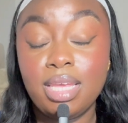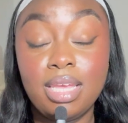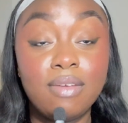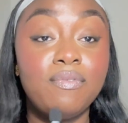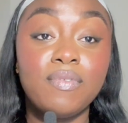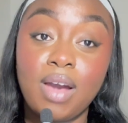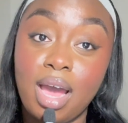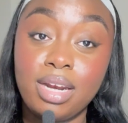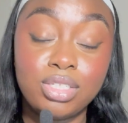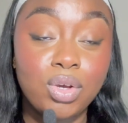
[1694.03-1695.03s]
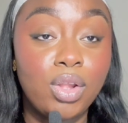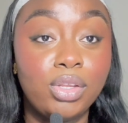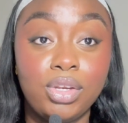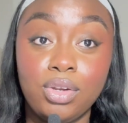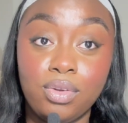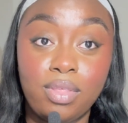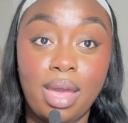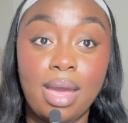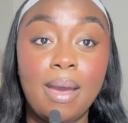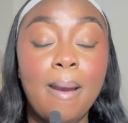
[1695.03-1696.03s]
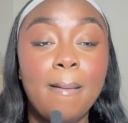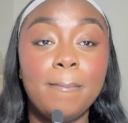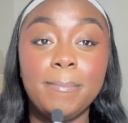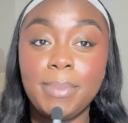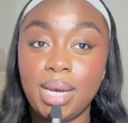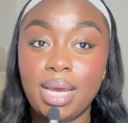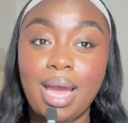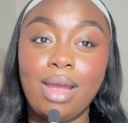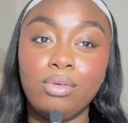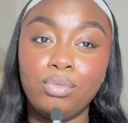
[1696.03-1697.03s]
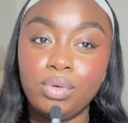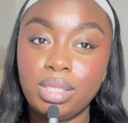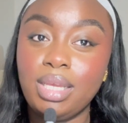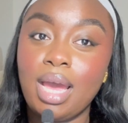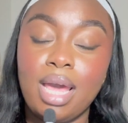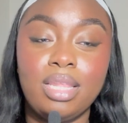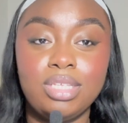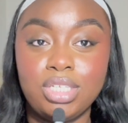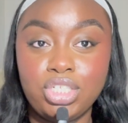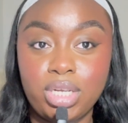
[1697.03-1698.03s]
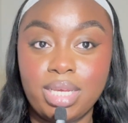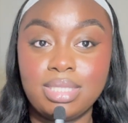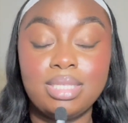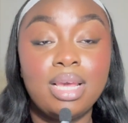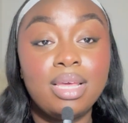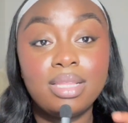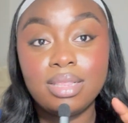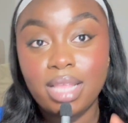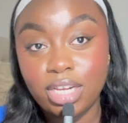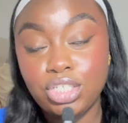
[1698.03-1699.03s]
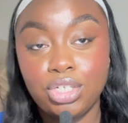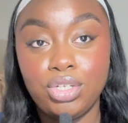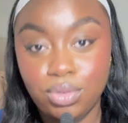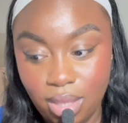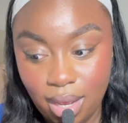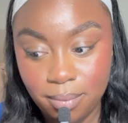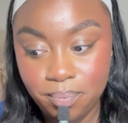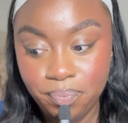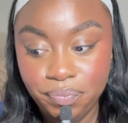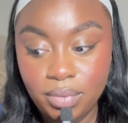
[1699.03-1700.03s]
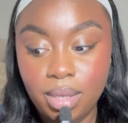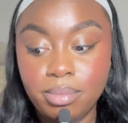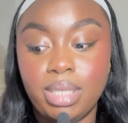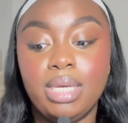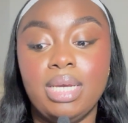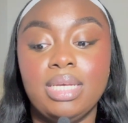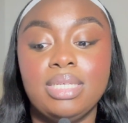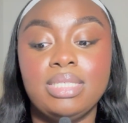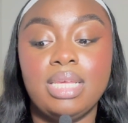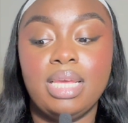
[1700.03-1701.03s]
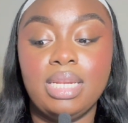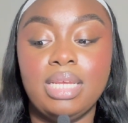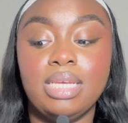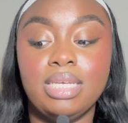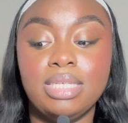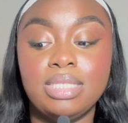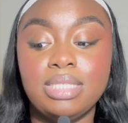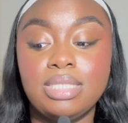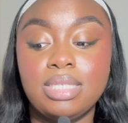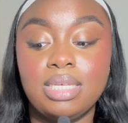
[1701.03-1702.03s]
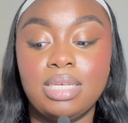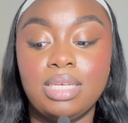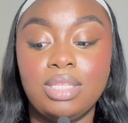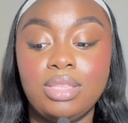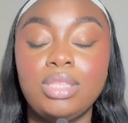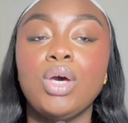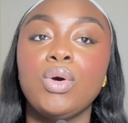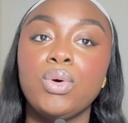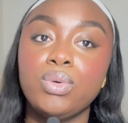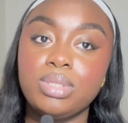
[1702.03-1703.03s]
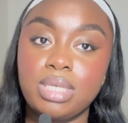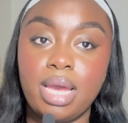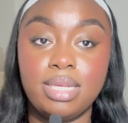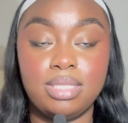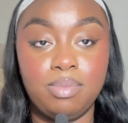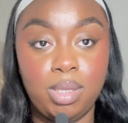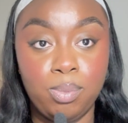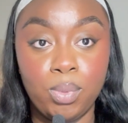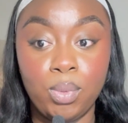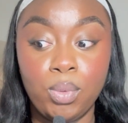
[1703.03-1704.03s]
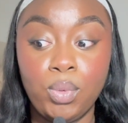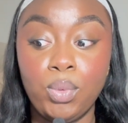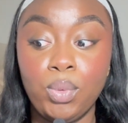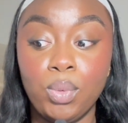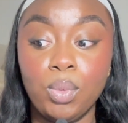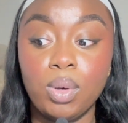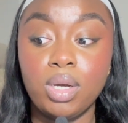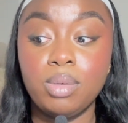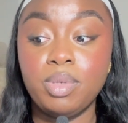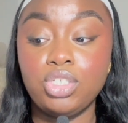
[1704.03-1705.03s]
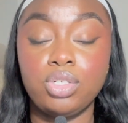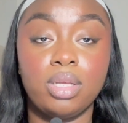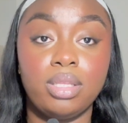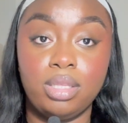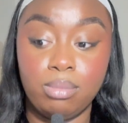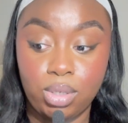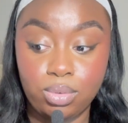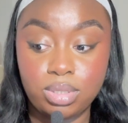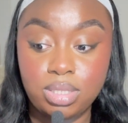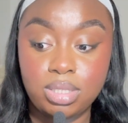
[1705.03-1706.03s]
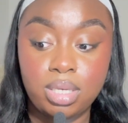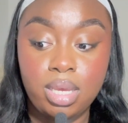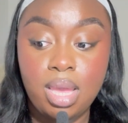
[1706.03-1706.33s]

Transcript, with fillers: if God is calling you to do that. But I really highly suggest that you do that because it is those kinds of people who could be struggling the most